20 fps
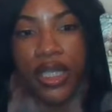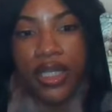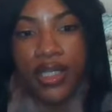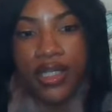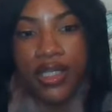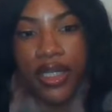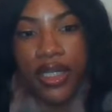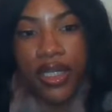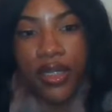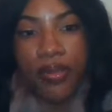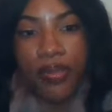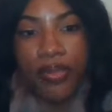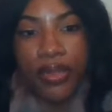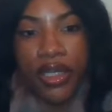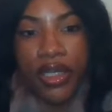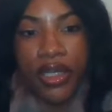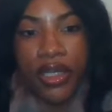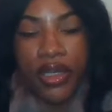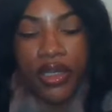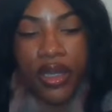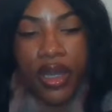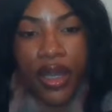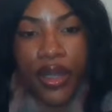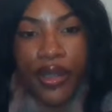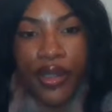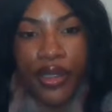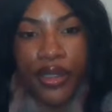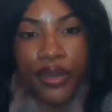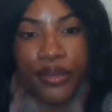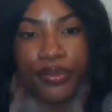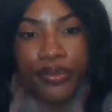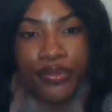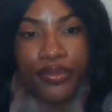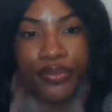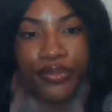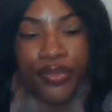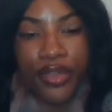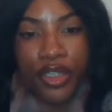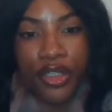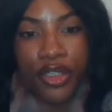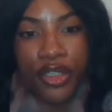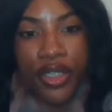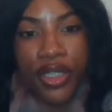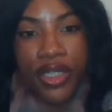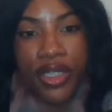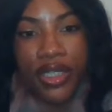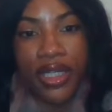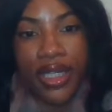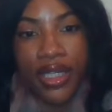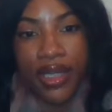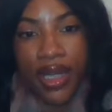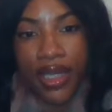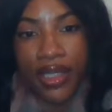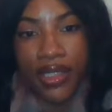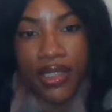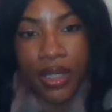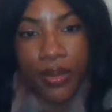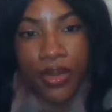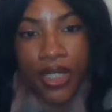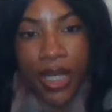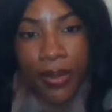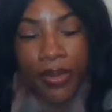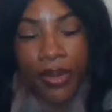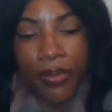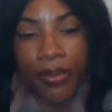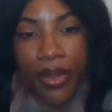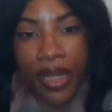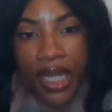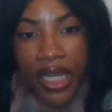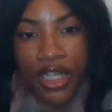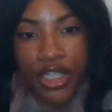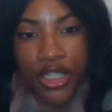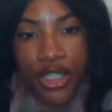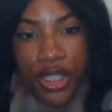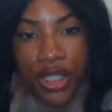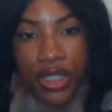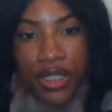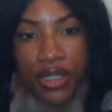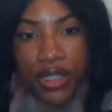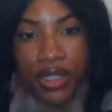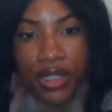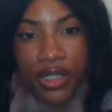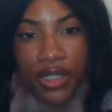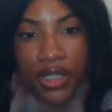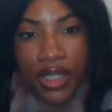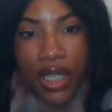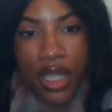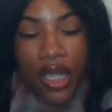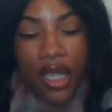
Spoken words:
It's going to be you're going to need like some type of patience